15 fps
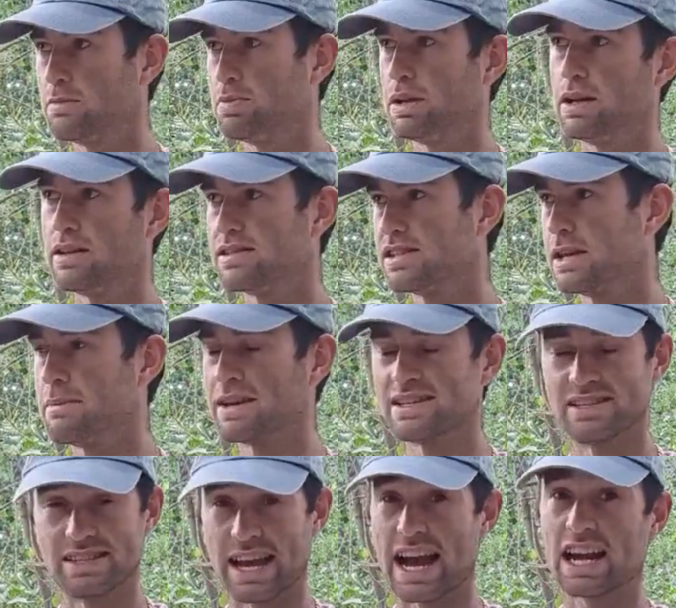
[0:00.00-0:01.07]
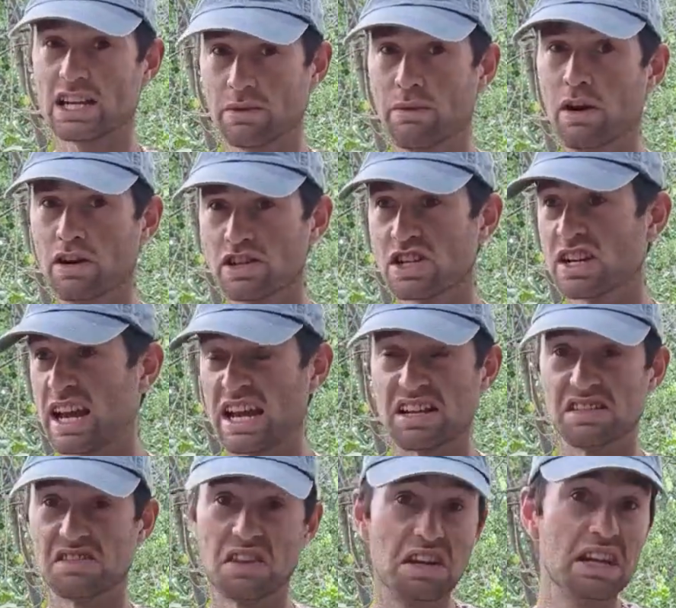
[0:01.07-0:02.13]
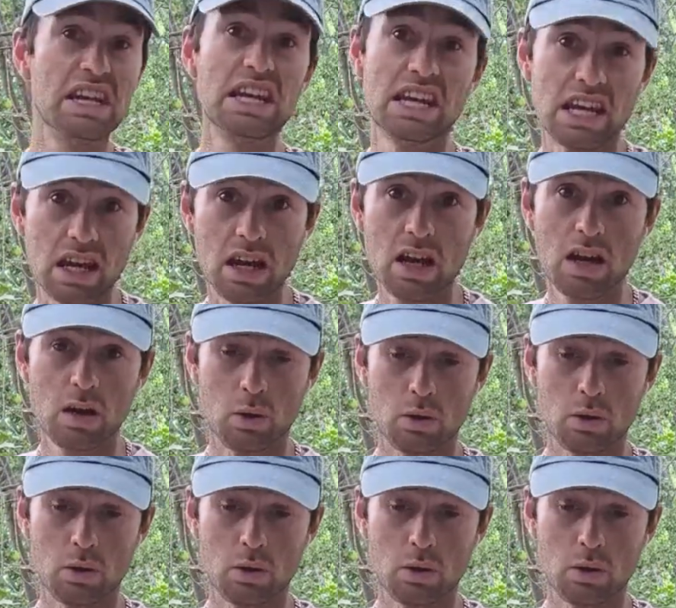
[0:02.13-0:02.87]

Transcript: to play the same exact function as the knee,